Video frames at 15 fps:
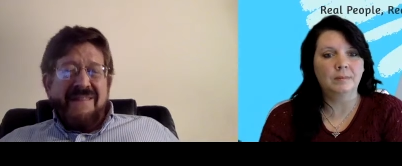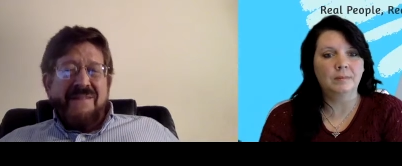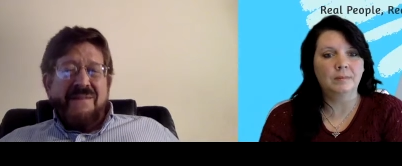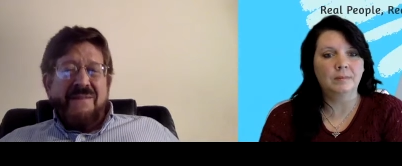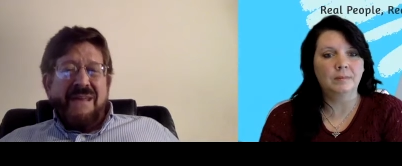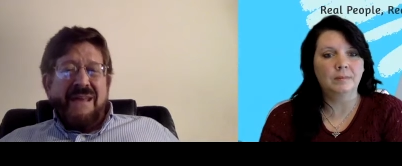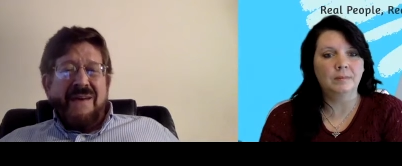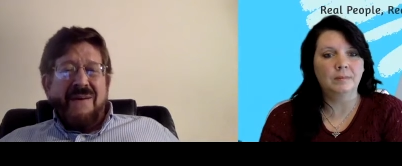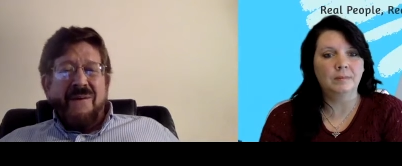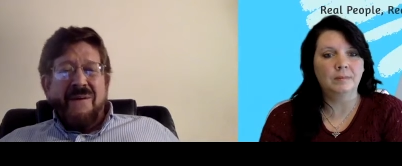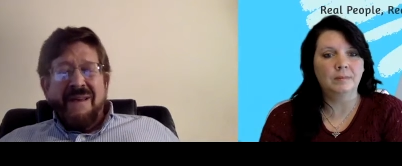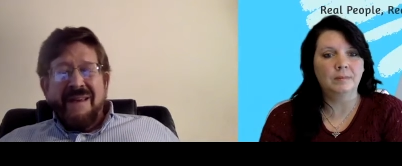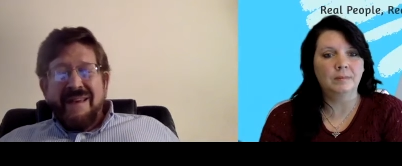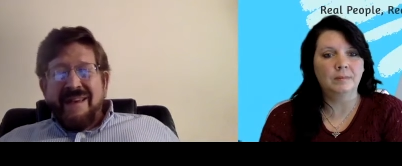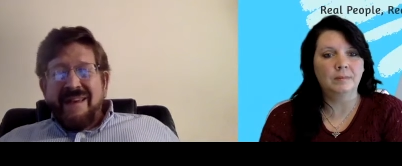Speaker 1: are now
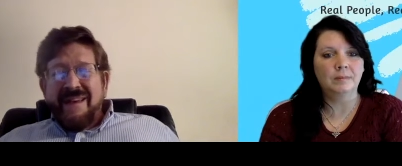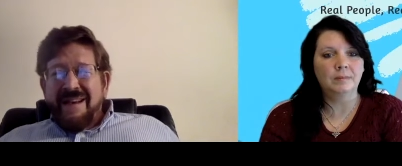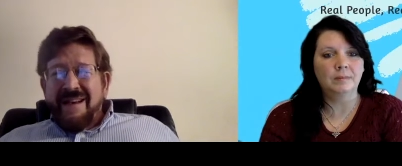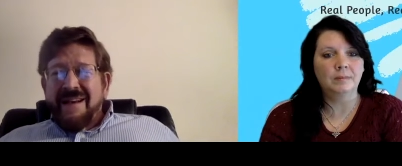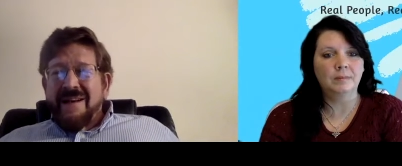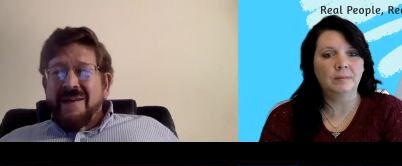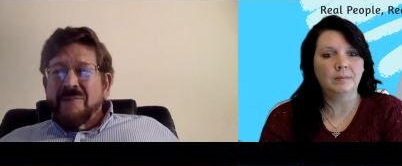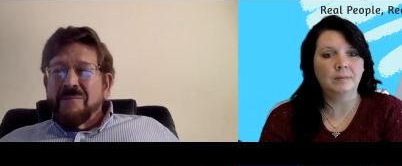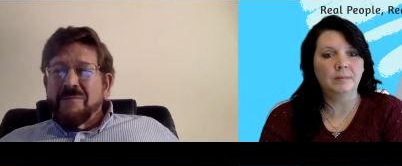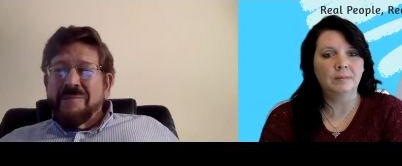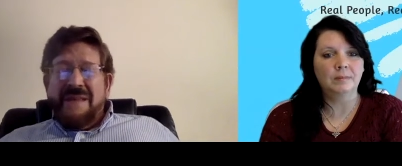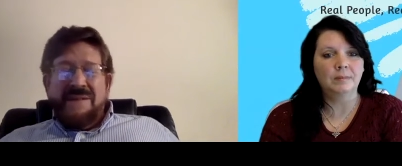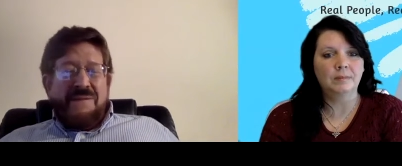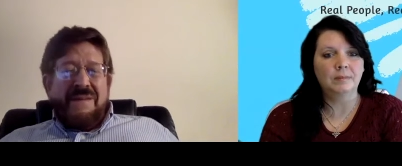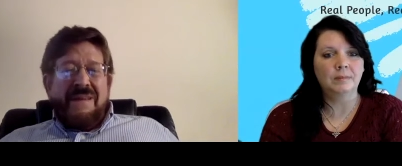um,
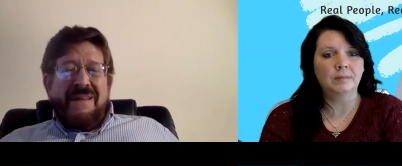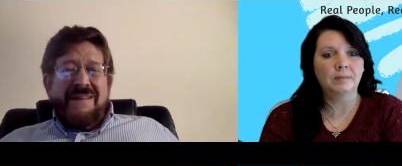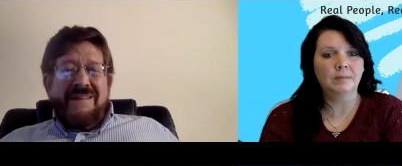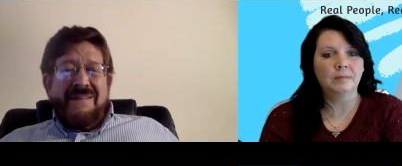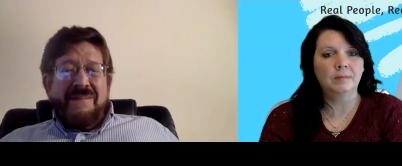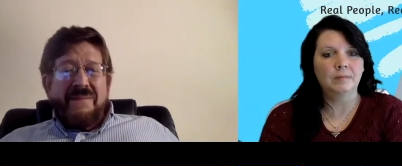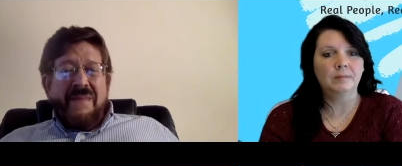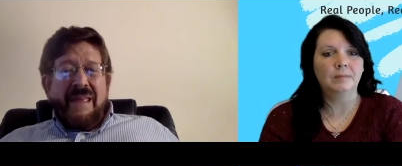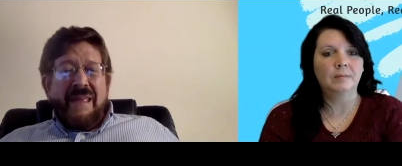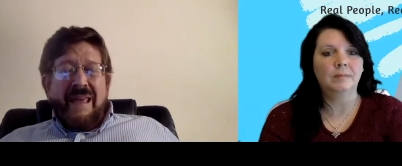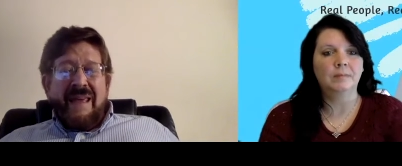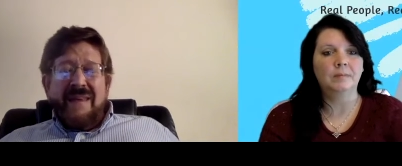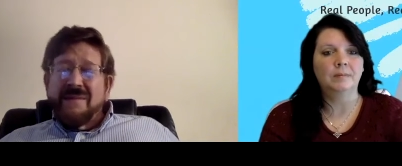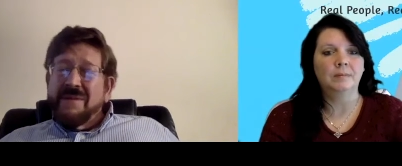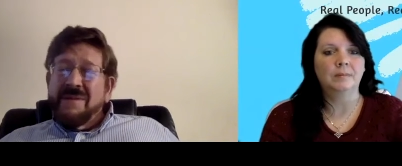in their teens,
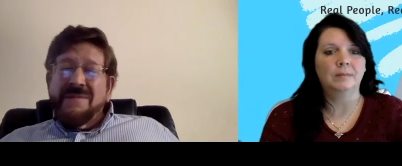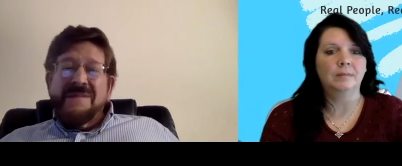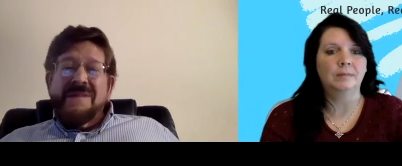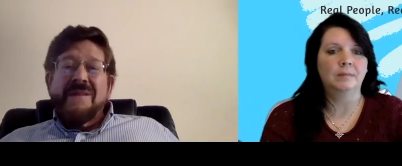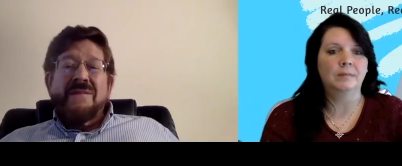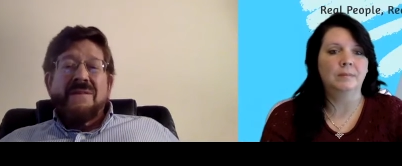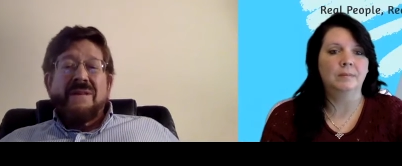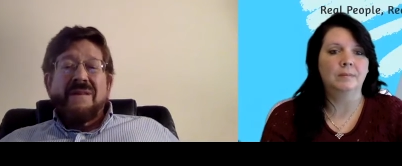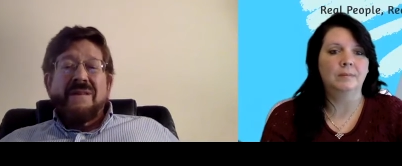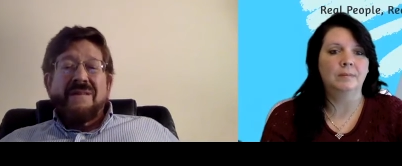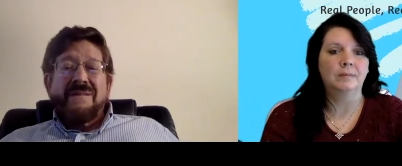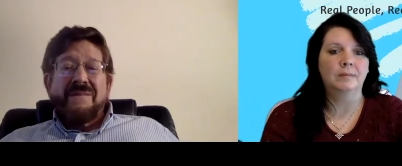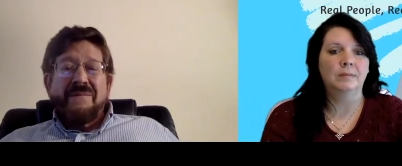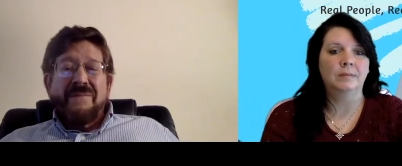and they've never seen other kids.